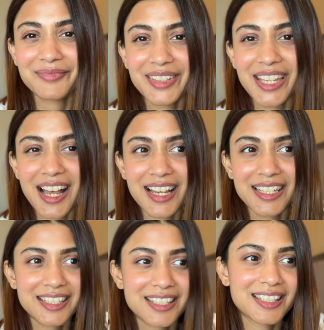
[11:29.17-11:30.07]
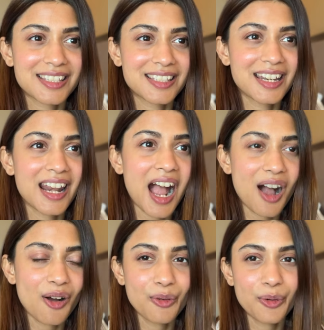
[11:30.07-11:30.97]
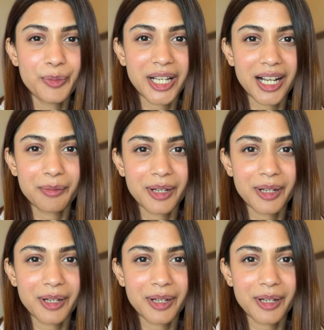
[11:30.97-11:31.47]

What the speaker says: Yeah, it's now become